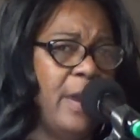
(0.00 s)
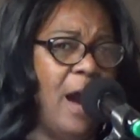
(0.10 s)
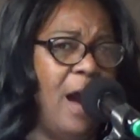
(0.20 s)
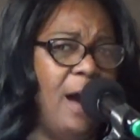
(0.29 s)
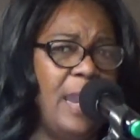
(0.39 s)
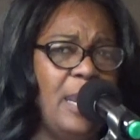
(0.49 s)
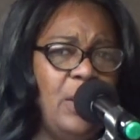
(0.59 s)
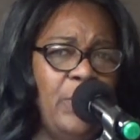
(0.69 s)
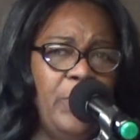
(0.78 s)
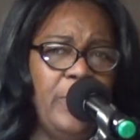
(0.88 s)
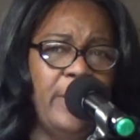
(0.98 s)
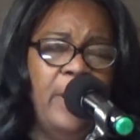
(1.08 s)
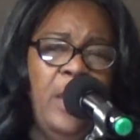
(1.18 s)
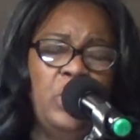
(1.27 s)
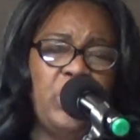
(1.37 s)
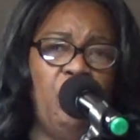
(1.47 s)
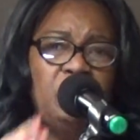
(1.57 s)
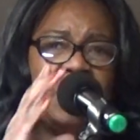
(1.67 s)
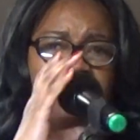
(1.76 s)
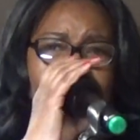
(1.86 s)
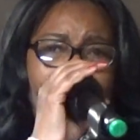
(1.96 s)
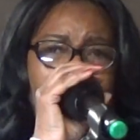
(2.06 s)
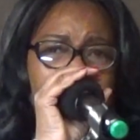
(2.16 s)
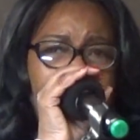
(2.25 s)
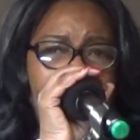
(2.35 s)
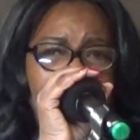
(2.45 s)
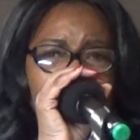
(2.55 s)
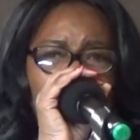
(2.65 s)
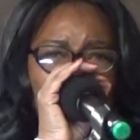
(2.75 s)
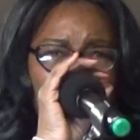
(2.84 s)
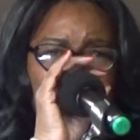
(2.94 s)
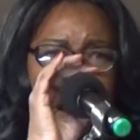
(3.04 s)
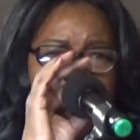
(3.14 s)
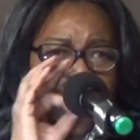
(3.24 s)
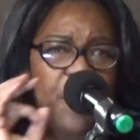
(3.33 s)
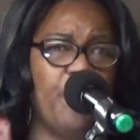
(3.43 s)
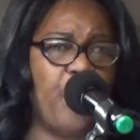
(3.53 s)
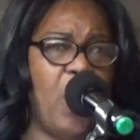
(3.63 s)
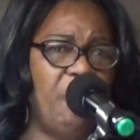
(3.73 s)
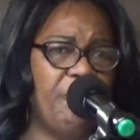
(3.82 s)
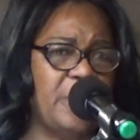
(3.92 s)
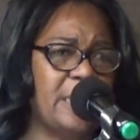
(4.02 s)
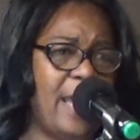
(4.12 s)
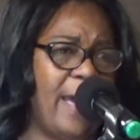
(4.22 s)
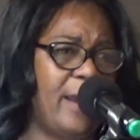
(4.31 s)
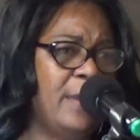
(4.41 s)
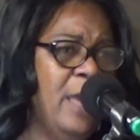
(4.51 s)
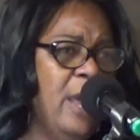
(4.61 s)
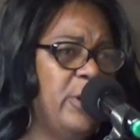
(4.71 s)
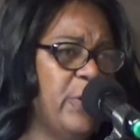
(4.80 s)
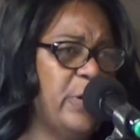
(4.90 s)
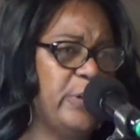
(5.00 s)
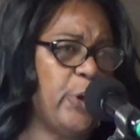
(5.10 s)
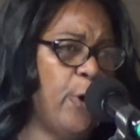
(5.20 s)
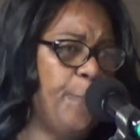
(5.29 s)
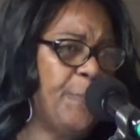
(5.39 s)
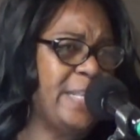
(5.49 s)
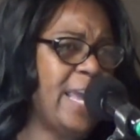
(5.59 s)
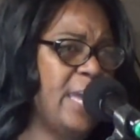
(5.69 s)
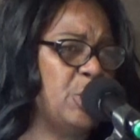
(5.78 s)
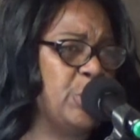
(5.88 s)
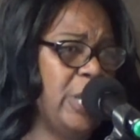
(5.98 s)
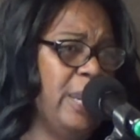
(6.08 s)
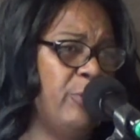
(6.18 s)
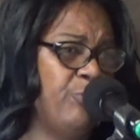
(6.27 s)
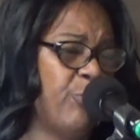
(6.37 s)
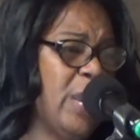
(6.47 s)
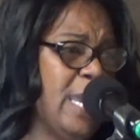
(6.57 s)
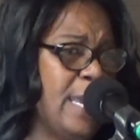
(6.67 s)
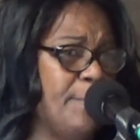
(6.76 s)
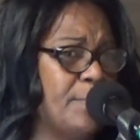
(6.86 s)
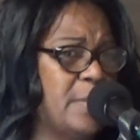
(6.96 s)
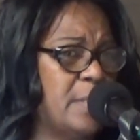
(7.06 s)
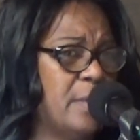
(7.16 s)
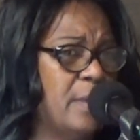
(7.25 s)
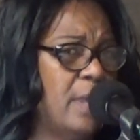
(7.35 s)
Hallelujah. Joseph had the gift to see and prophesy, to interpret dreams.